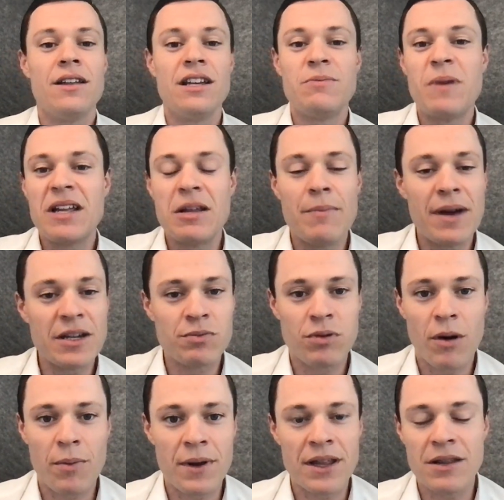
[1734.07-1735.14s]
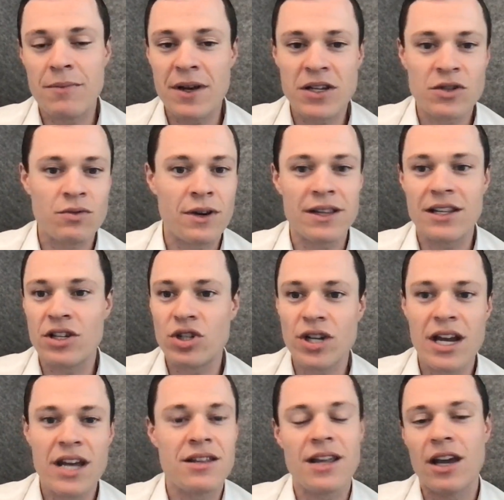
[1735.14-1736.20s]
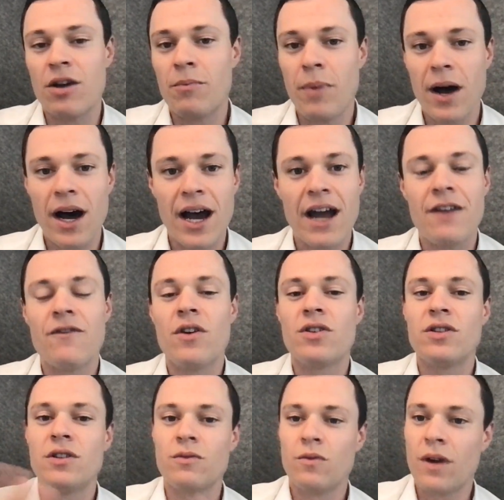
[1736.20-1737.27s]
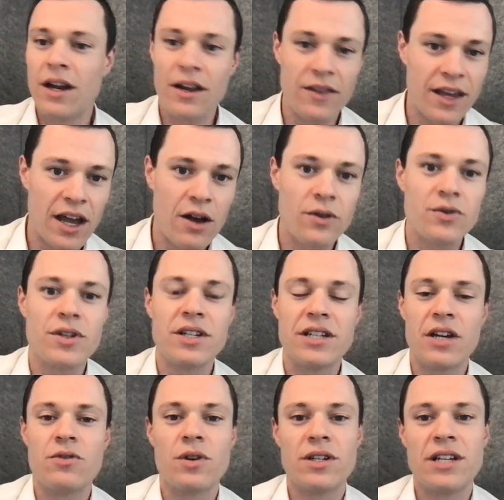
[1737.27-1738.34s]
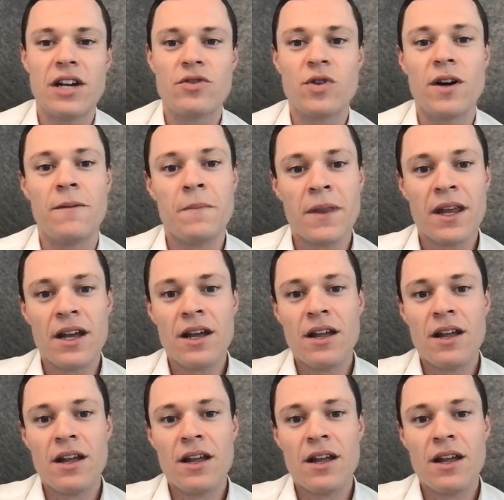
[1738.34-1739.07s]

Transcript: is being the best property in the best street this year that they could buy versus anything else, et cetera, et cetera.